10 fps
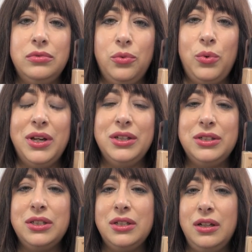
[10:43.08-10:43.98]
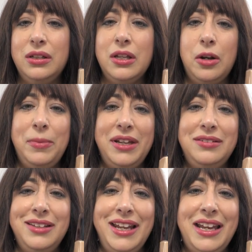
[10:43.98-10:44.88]
was a little
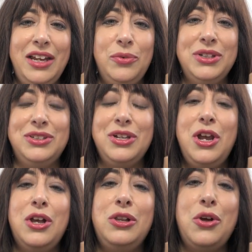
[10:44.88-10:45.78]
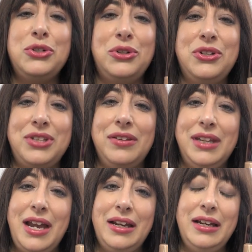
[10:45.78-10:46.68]
bit, like, it was closer to
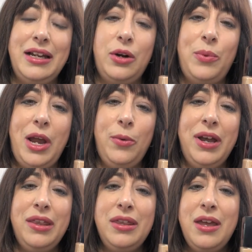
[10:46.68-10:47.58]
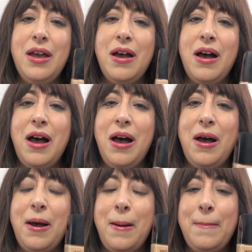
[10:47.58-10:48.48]
something I can get away with.
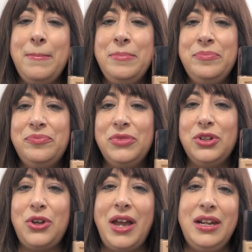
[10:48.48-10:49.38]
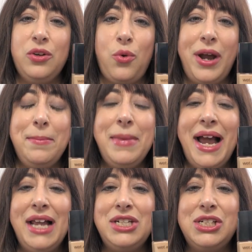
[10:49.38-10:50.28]
So I didn't quite
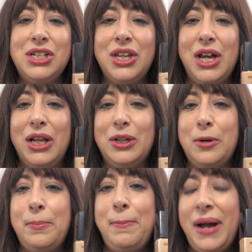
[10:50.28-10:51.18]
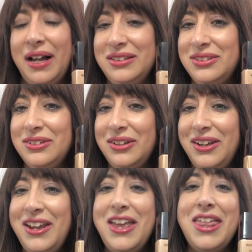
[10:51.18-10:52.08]
match the color, but
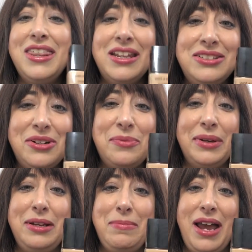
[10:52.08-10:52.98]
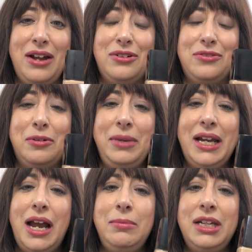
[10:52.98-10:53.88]
that didn't really matter for me.
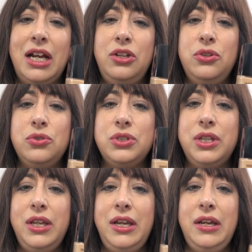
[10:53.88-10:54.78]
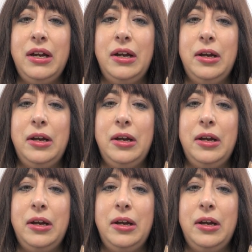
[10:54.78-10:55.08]
I mean, I used the